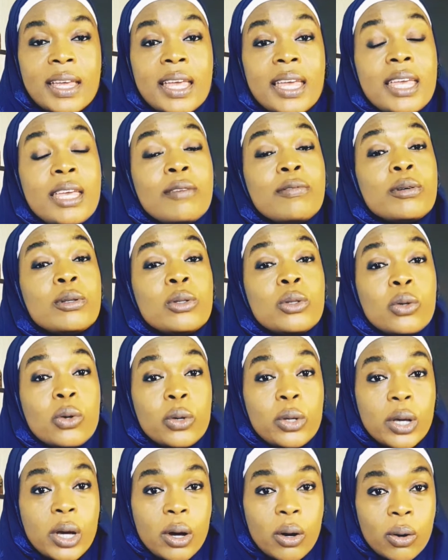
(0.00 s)
Even though
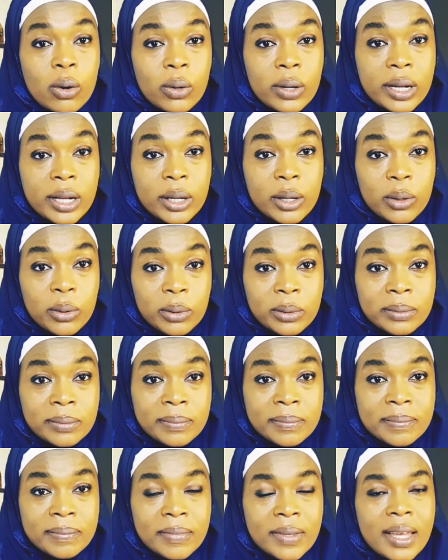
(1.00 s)
you're all
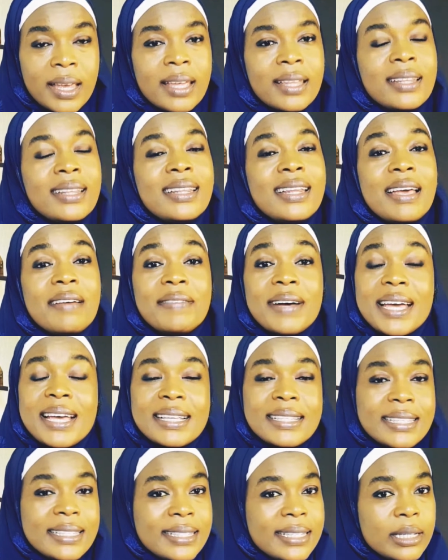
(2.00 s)
alone, never
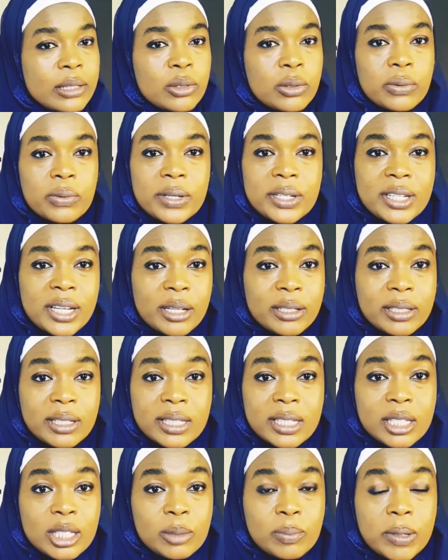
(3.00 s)
hesitate to reach out to
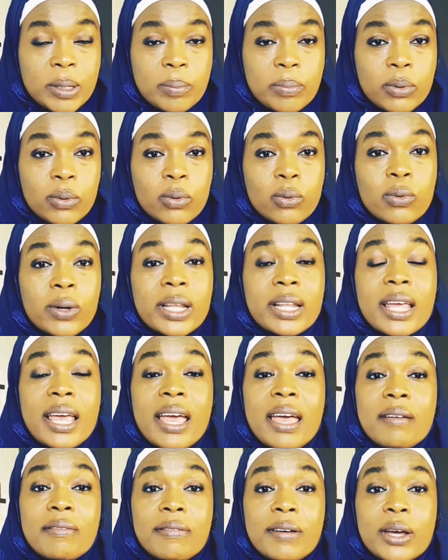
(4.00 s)
these people
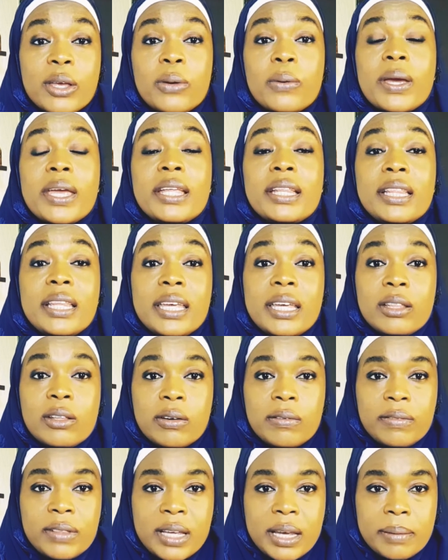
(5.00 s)
whenever you're in need
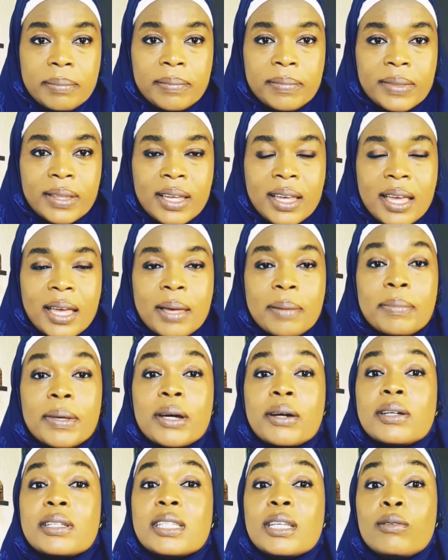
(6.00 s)
of them,
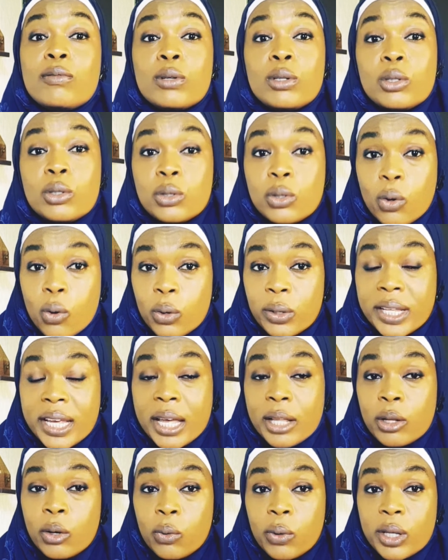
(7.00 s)
because even though they are
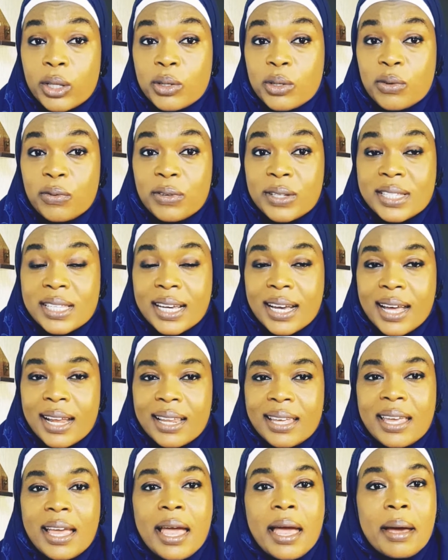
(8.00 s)
not with you
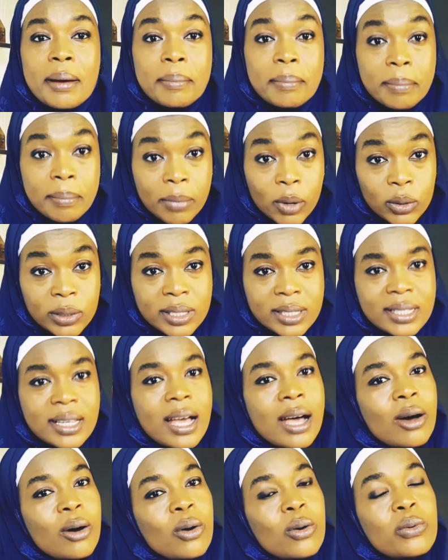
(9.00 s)
physically, most
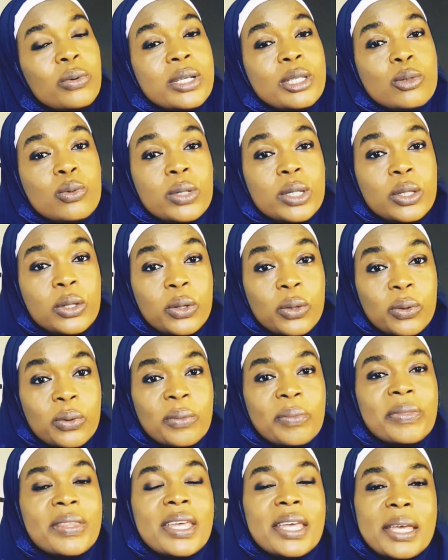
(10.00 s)
are always with
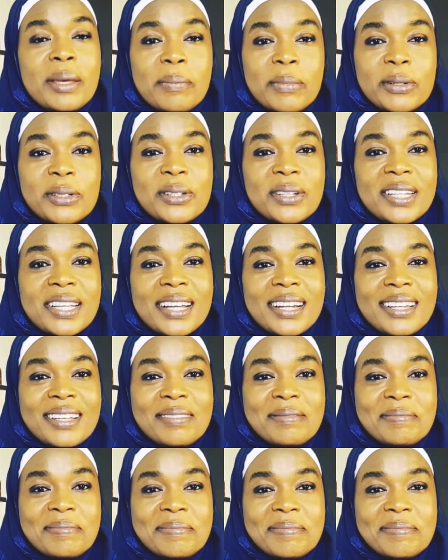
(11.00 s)
you emotionally.